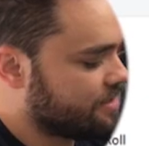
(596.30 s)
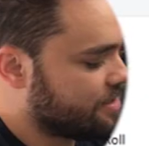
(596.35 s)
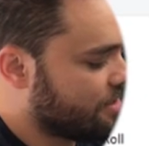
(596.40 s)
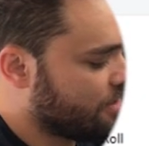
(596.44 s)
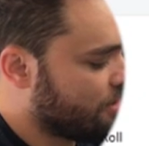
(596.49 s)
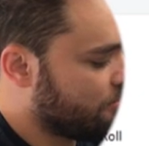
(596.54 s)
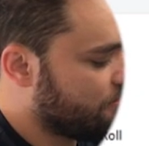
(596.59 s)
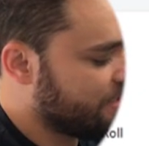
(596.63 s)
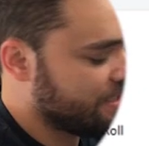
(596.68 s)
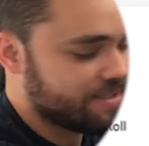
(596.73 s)
Let's
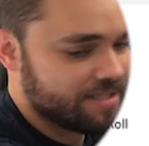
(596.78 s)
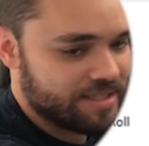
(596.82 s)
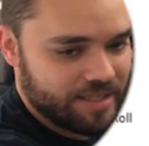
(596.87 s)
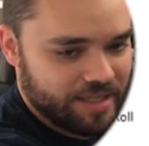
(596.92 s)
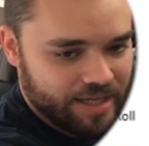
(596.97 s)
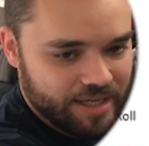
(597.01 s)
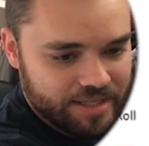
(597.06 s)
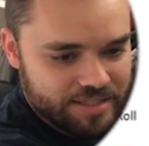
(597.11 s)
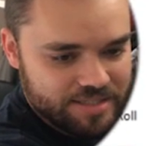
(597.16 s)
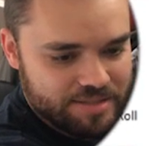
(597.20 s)
go
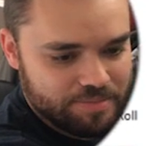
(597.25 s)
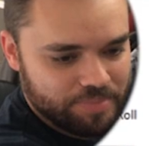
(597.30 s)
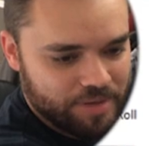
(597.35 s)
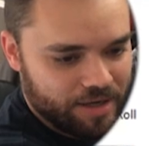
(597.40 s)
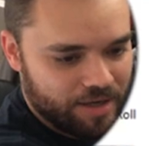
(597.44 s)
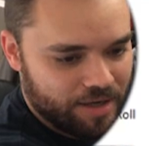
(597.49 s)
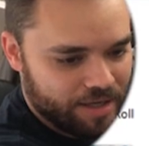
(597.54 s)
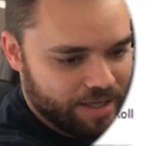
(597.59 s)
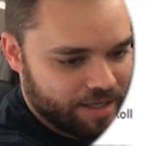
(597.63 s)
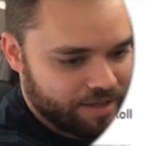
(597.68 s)
BTS.
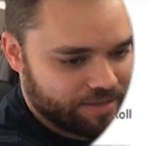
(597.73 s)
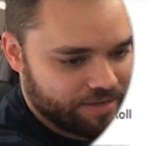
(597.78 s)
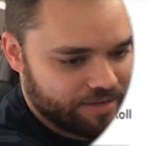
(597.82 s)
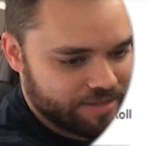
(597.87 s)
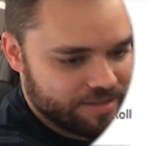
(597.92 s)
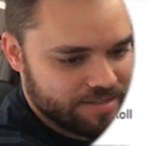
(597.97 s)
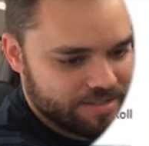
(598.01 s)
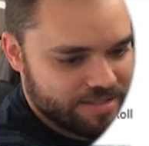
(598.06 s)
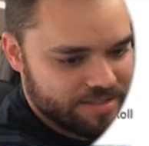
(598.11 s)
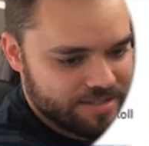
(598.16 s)
Behind
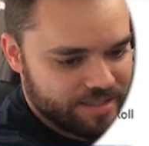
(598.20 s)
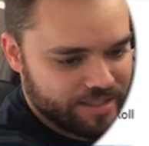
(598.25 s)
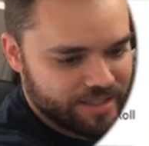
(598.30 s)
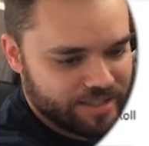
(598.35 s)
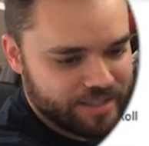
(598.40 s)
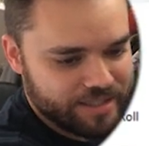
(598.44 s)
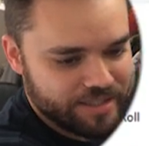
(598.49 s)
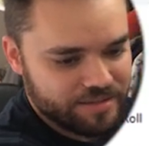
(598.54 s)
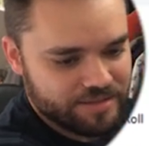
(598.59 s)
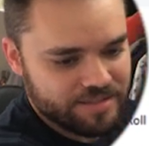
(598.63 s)
the
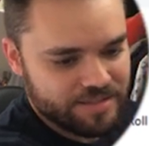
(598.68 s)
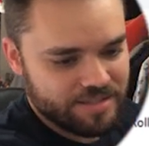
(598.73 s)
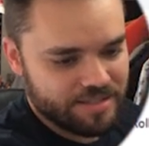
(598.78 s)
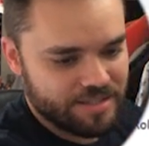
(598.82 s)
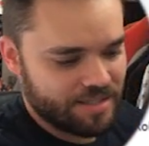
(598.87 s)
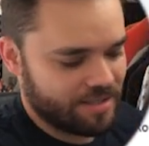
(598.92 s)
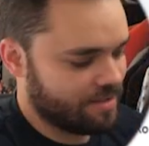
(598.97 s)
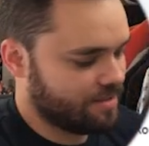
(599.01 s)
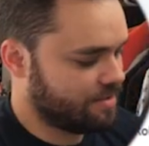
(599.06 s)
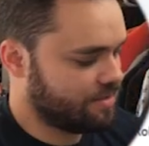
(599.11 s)

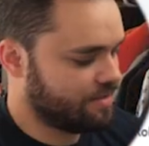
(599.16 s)
scenes.